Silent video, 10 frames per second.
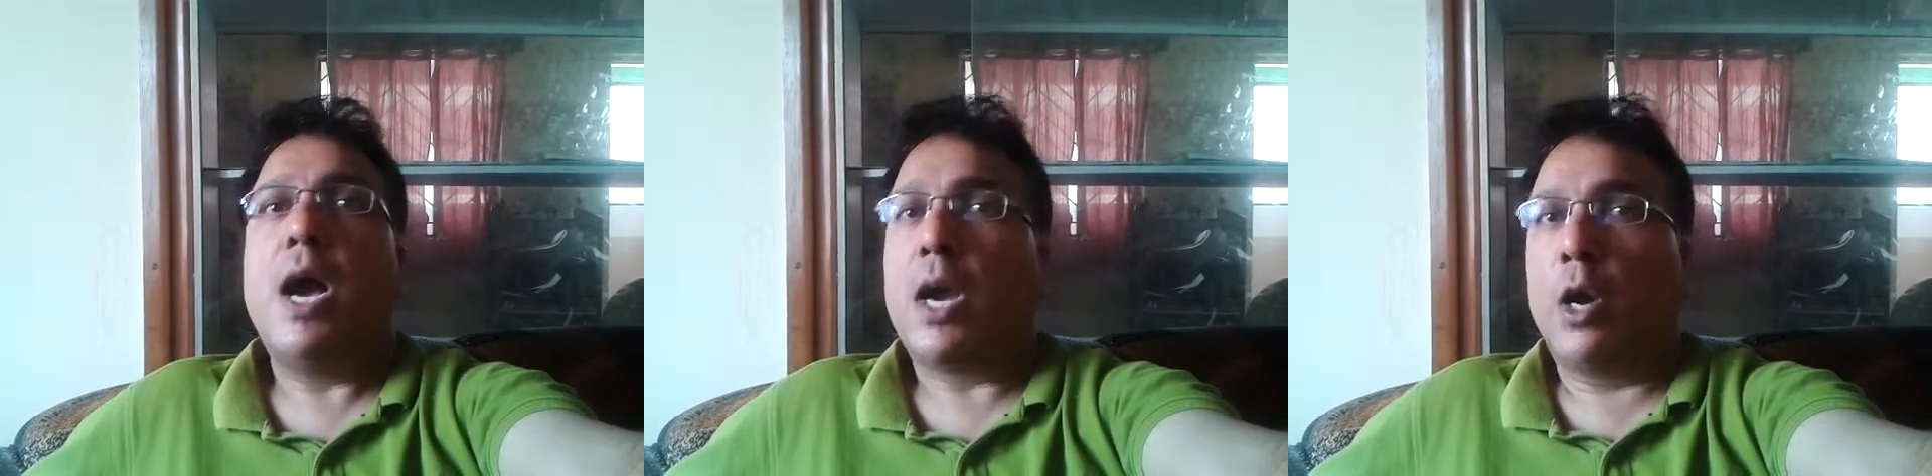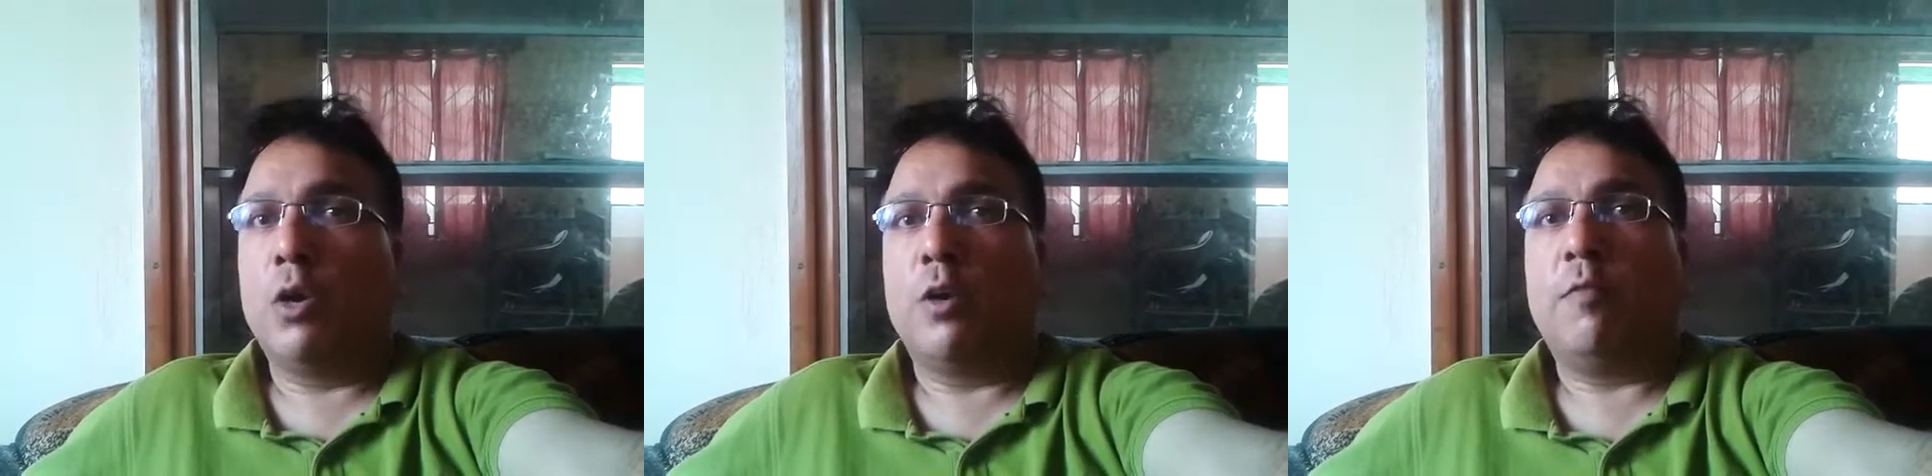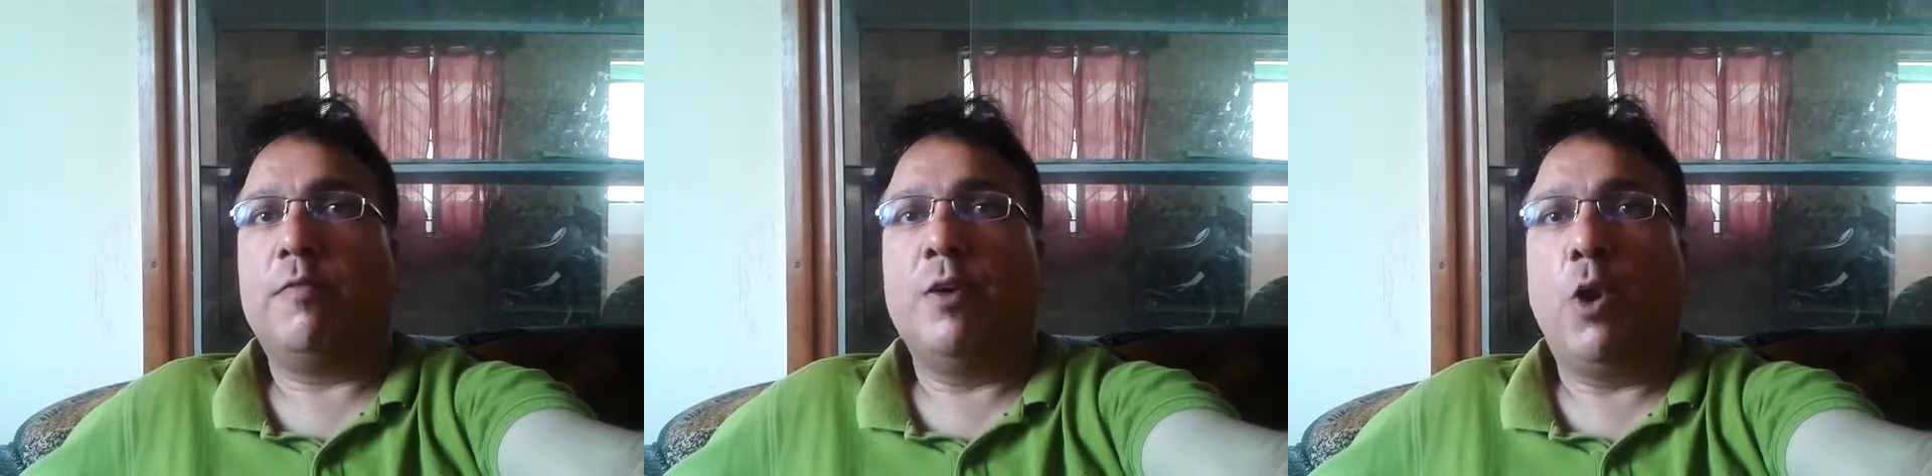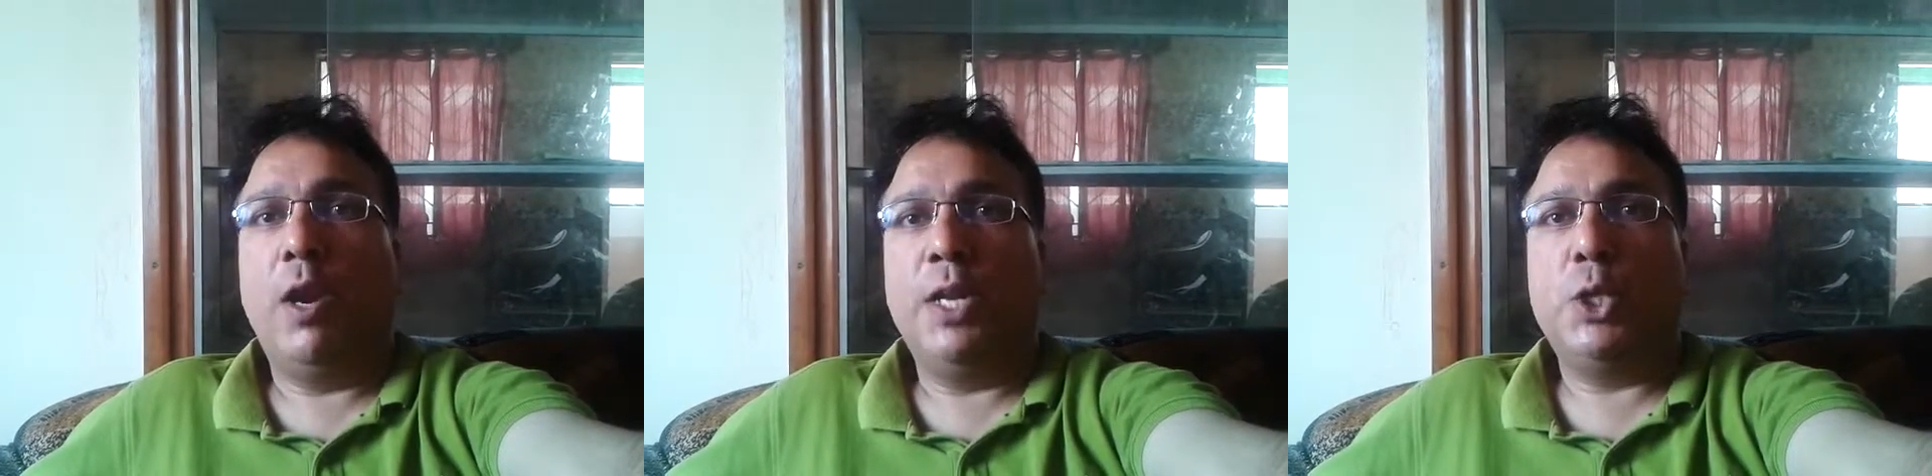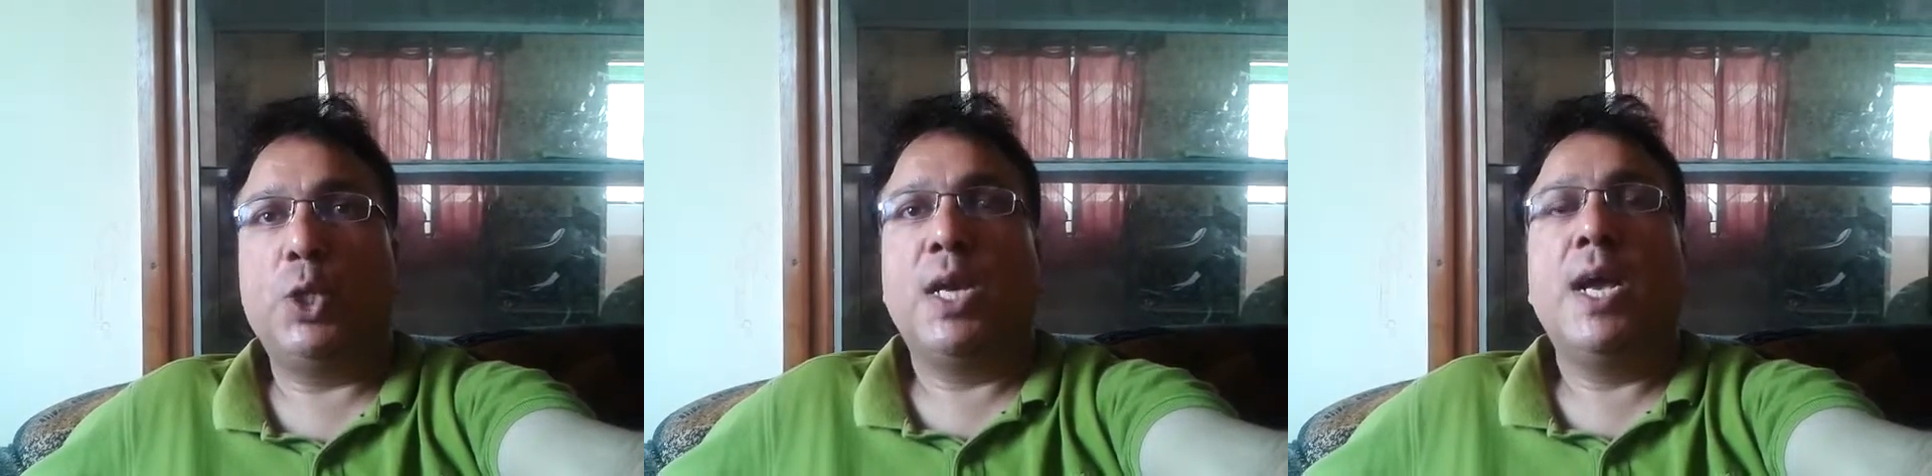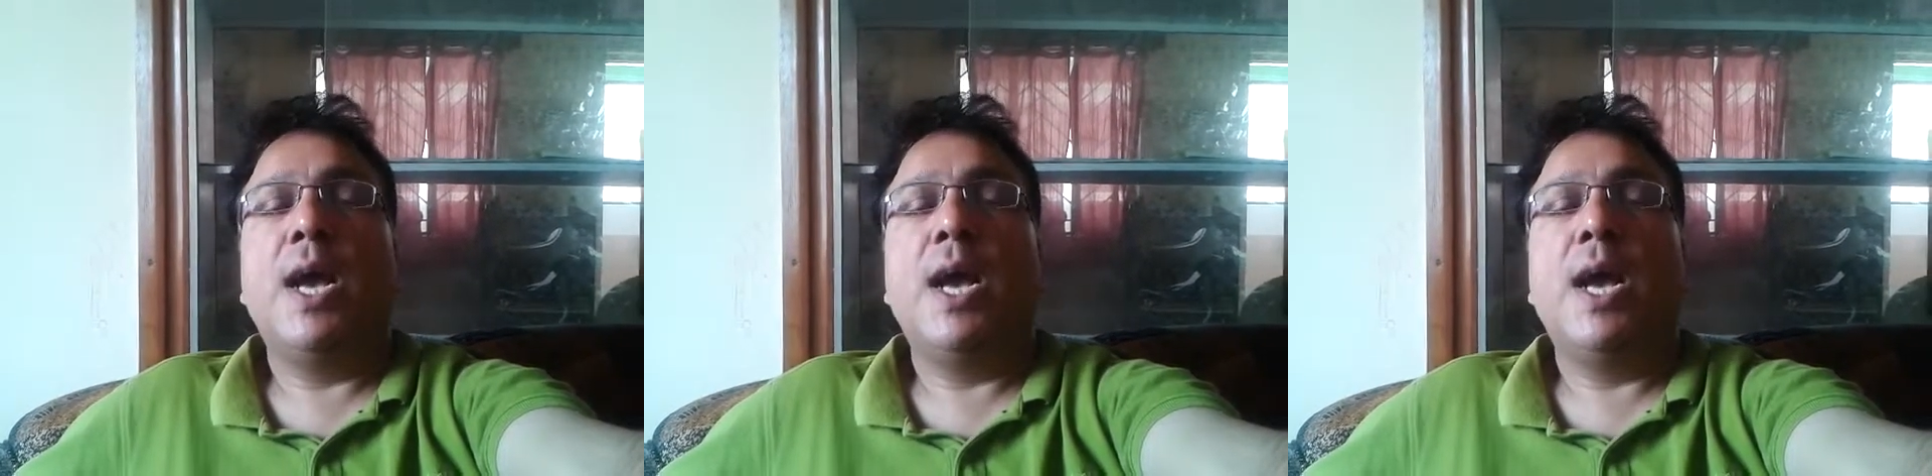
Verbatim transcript: account of knowledge,